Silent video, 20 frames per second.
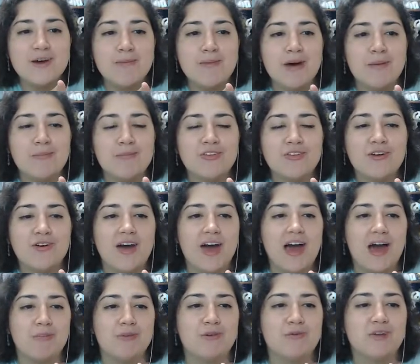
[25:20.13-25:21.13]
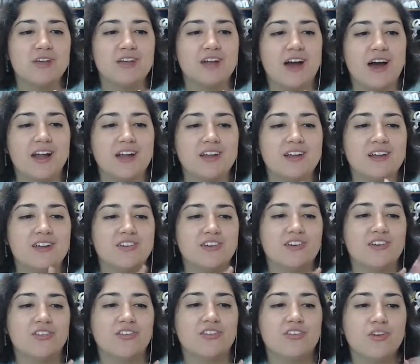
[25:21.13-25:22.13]
I'm so happy we got it. It took
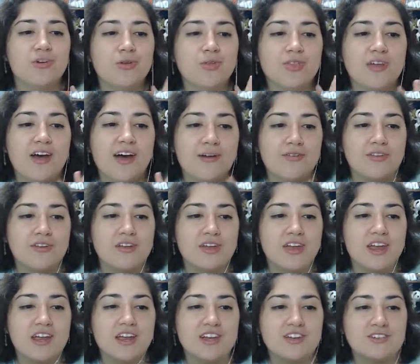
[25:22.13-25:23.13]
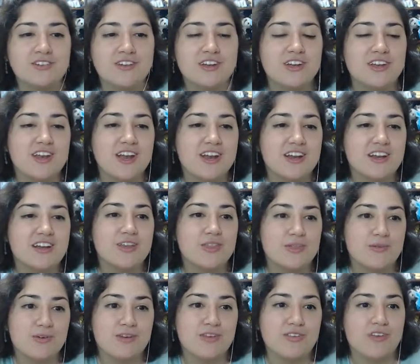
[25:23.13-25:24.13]
us
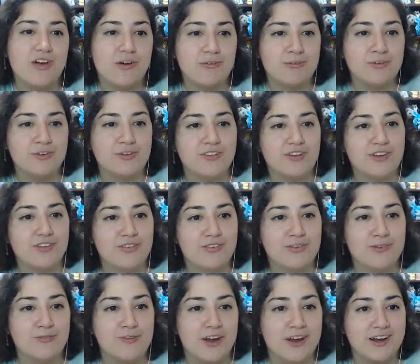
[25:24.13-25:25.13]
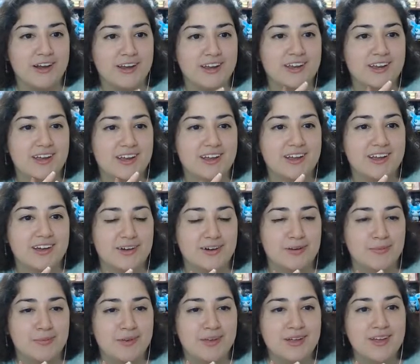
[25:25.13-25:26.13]
2,893 soft resets to finally get
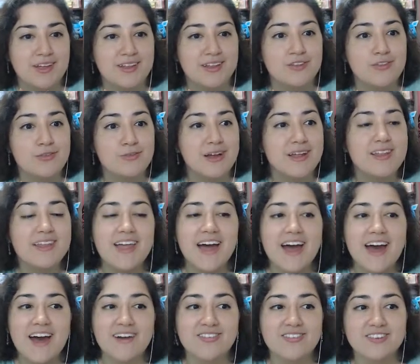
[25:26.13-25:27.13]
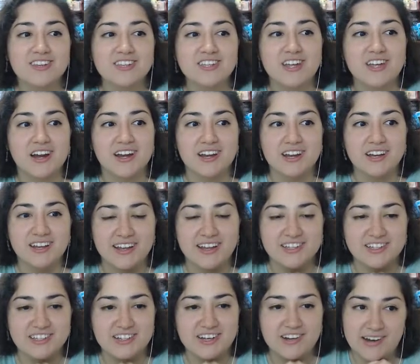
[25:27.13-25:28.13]
home. This is my last Shiny
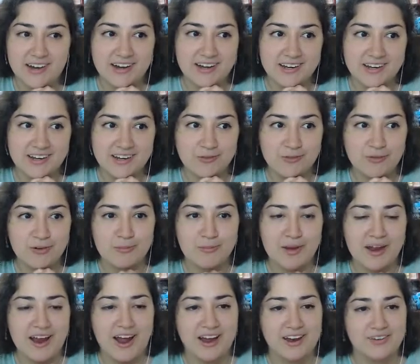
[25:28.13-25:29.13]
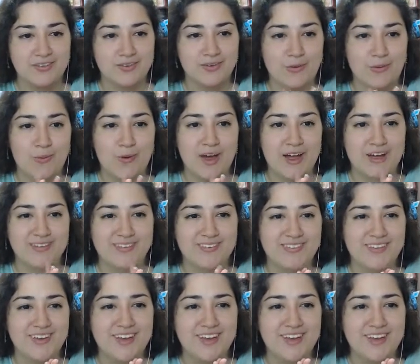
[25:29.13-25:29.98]
Legendary I needed for my Ice Quest.